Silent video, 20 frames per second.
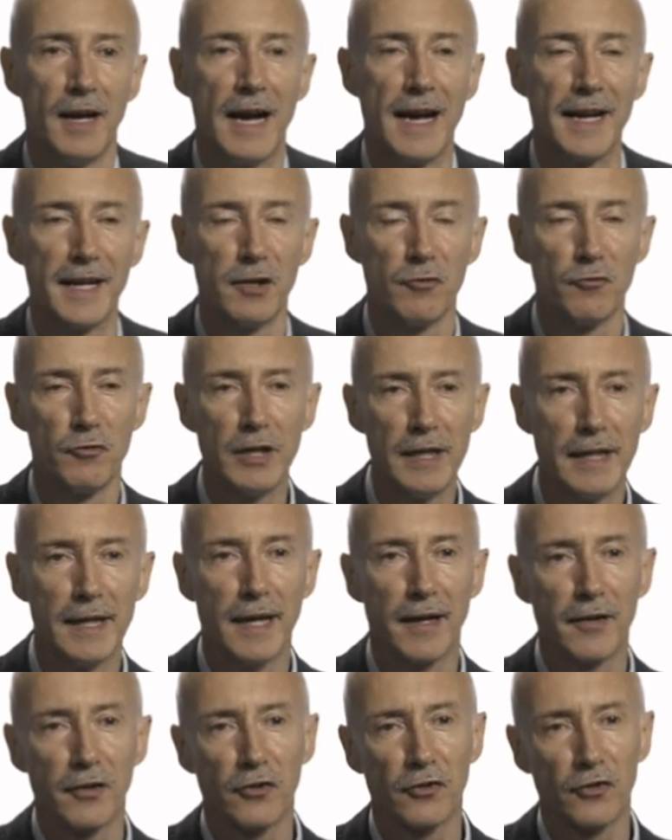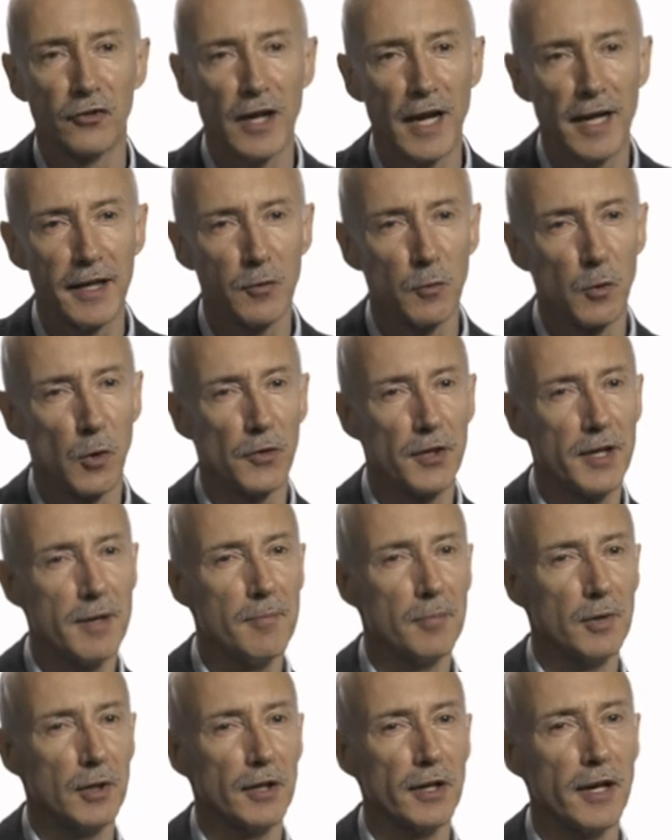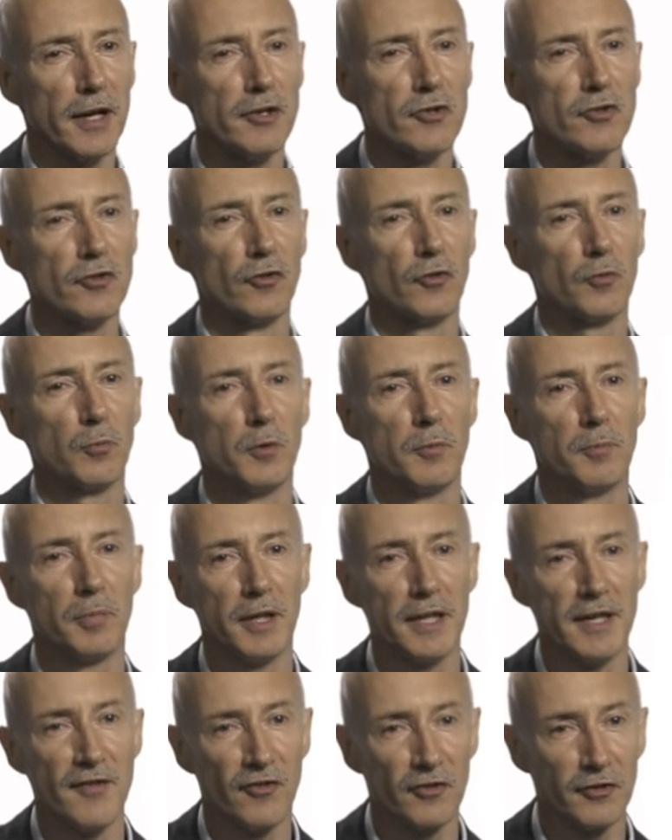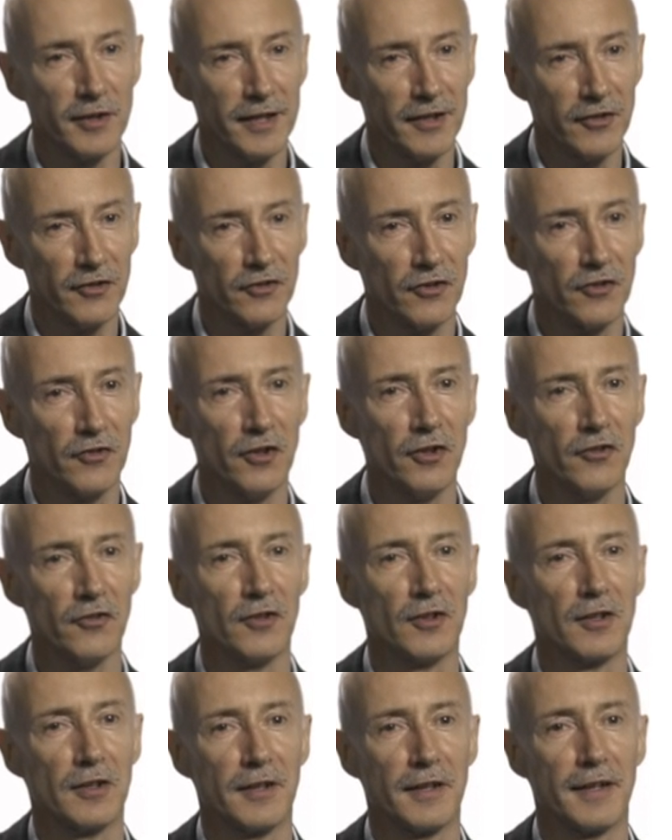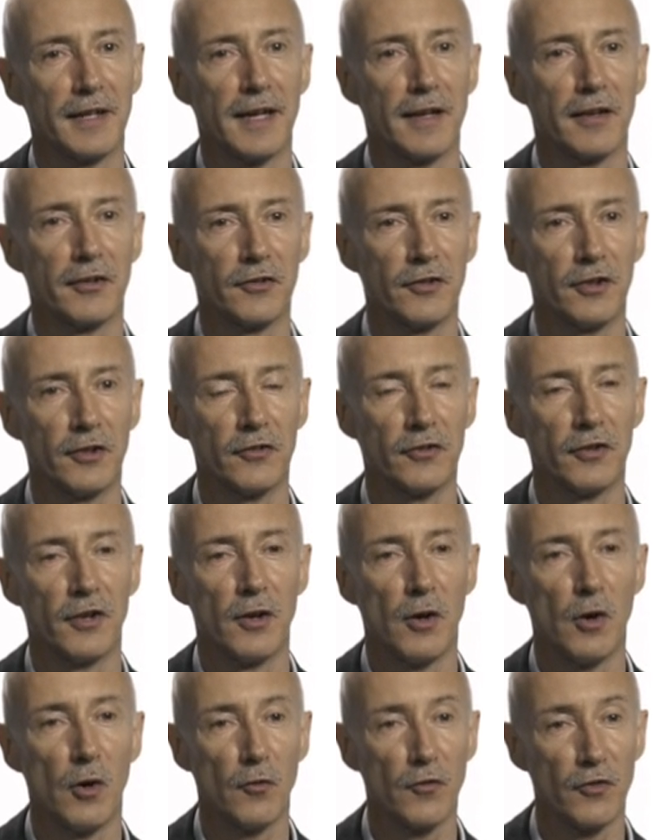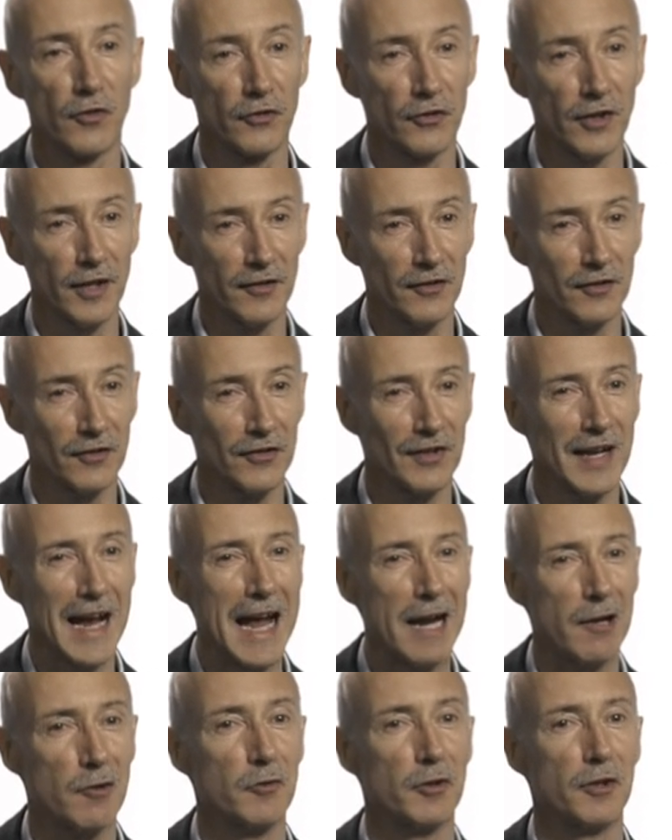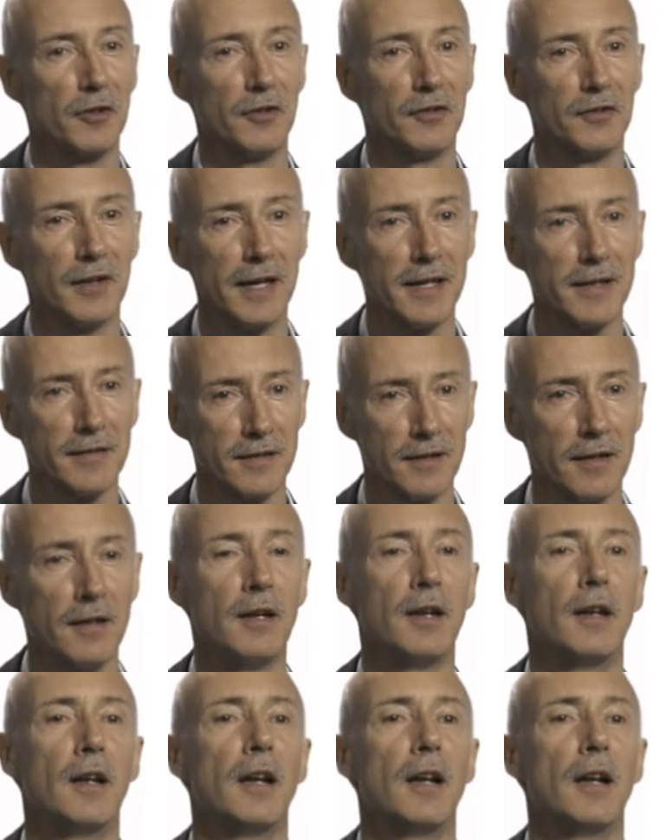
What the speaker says: And in really understanding what the implications would be for any statistical analysis of the census aggregate data